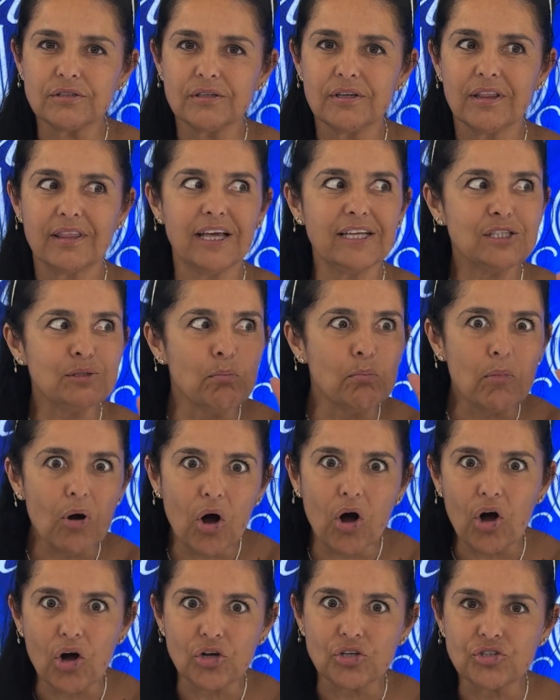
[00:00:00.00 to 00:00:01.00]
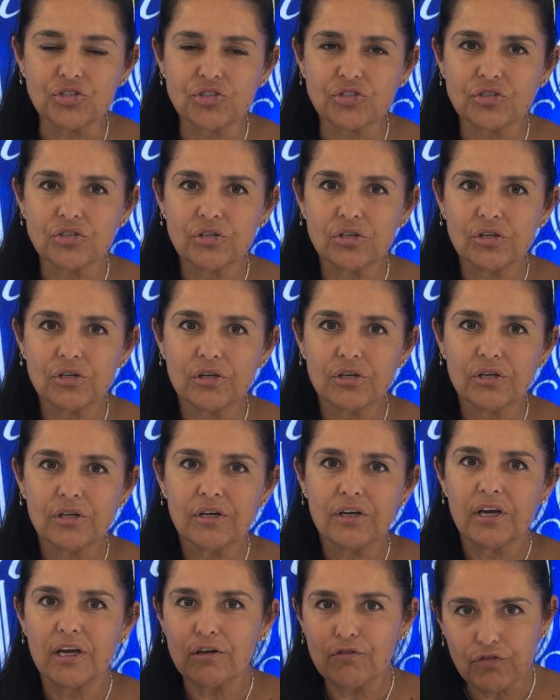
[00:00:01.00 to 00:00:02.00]
That's Mars.
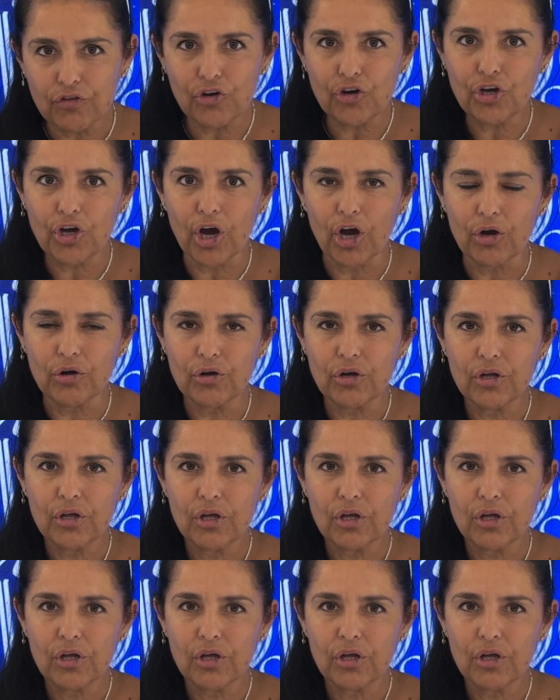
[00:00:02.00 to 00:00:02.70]
And Virgo.